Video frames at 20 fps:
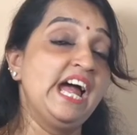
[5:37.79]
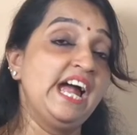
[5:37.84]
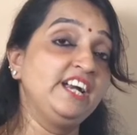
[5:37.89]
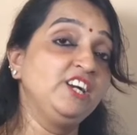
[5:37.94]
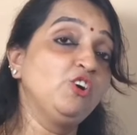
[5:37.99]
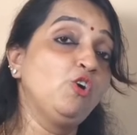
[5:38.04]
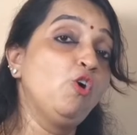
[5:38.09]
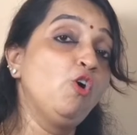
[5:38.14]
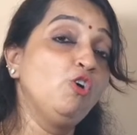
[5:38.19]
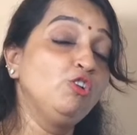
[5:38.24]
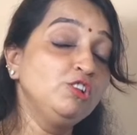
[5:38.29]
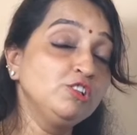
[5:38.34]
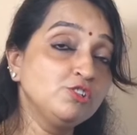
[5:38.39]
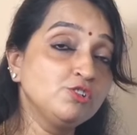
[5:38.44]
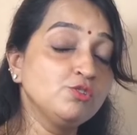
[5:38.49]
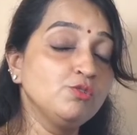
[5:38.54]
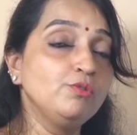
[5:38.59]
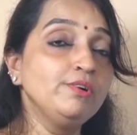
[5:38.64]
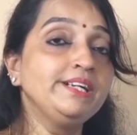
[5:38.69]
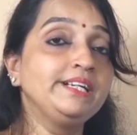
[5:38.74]
and
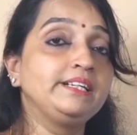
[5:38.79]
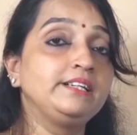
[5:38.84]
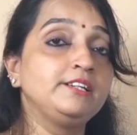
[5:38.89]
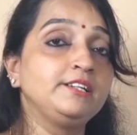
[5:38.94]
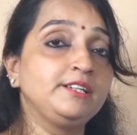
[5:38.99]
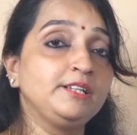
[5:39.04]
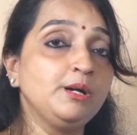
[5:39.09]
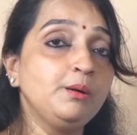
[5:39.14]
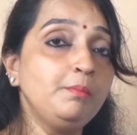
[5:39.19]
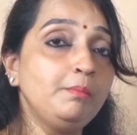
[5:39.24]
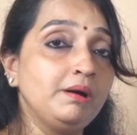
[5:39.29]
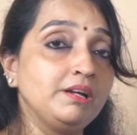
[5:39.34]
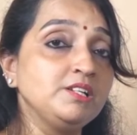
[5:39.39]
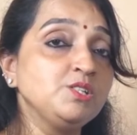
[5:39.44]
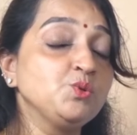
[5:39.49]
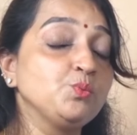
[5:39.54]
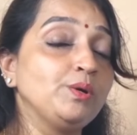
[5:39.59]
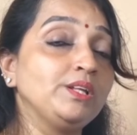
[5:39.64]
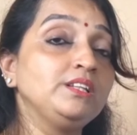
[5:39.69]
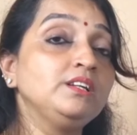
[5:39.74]
also it
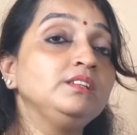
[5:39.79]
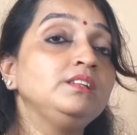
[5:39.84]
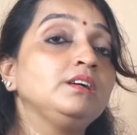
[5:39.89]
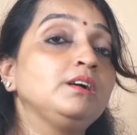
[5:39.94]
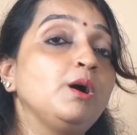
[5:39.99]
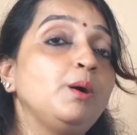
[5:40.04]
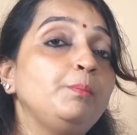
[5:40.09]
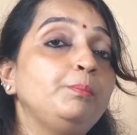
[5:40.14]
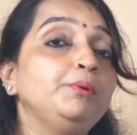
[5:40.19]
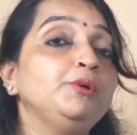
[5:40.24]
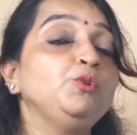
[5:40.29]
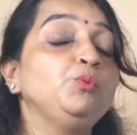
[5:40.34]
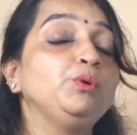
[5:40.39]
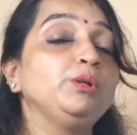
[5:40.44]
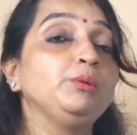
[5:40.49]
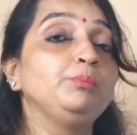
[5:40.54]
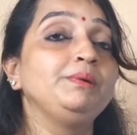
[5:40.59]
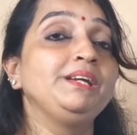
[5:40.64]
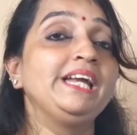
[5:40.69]
determines whether the couple will